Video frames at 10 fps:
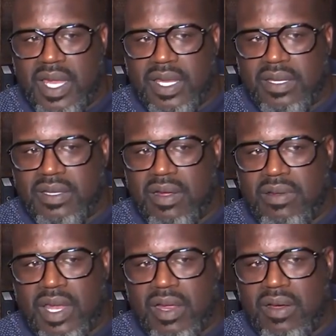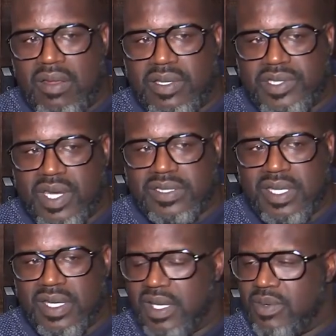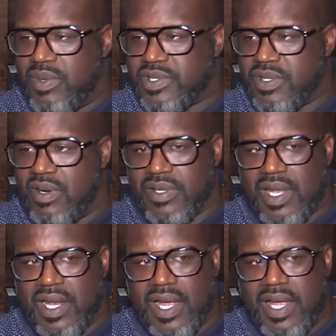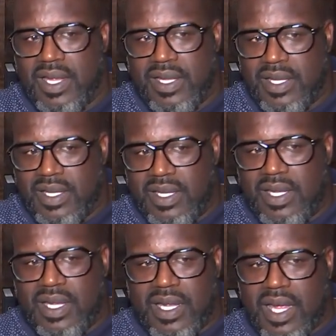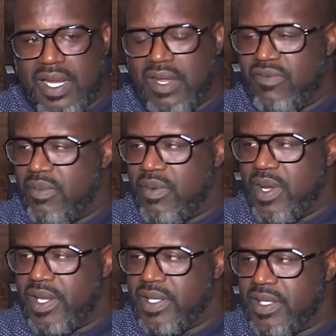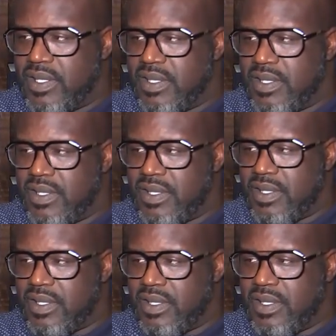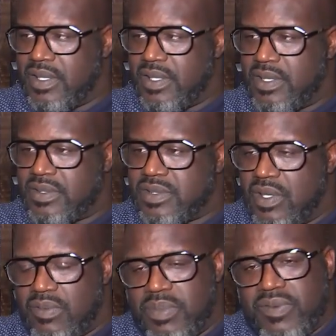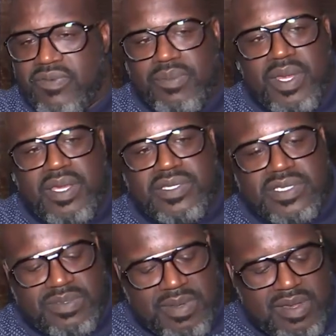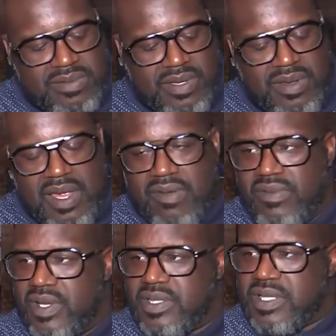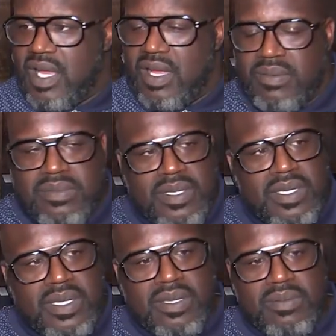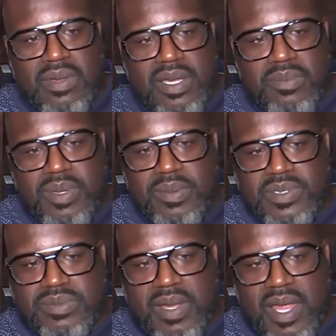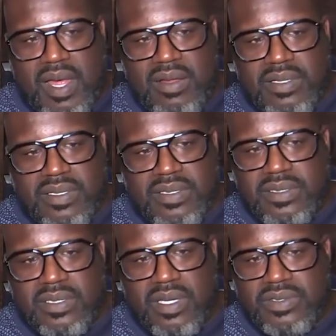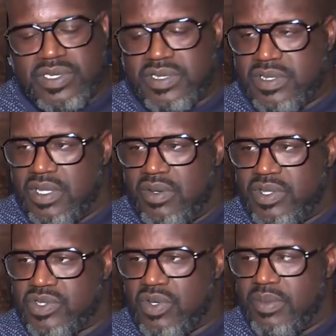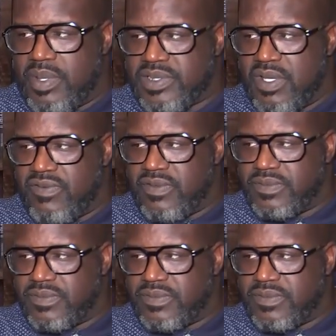Like all the checks I get, which are not that high, I give them away. So, but for me, it's just about, you know, having a good time, making people smile, and, you know, just, you know, enjoying myself.